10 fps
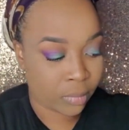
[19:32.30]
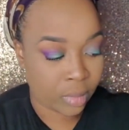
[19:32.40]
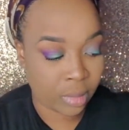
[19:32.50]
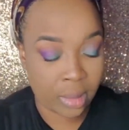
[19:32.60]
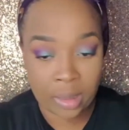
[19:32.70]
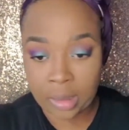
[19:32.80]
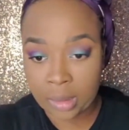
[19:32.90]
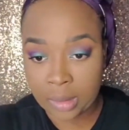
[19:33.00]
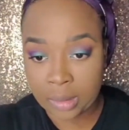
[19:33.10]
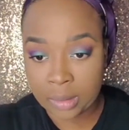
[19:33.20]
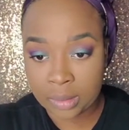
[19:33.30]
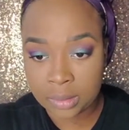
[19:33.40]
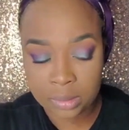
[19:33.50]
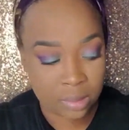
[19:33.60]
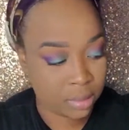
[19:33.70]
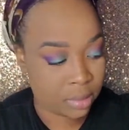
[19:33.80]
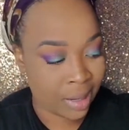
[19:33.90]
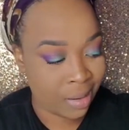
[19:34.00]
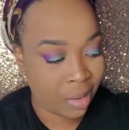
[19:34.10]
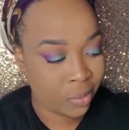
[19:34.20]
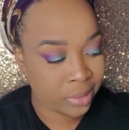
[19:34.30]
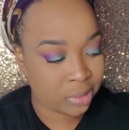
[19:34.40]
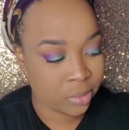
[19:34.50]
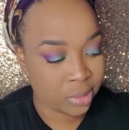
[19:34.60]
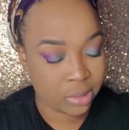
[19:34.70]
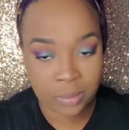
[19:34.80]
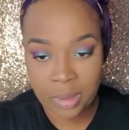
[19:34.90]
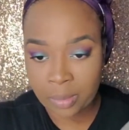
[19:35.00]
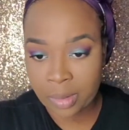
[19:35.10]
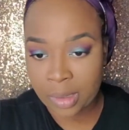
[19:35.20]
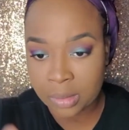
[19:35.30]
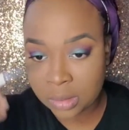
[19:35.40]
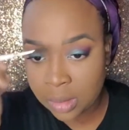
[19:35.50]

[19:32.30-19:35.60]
and I always do this to my brows.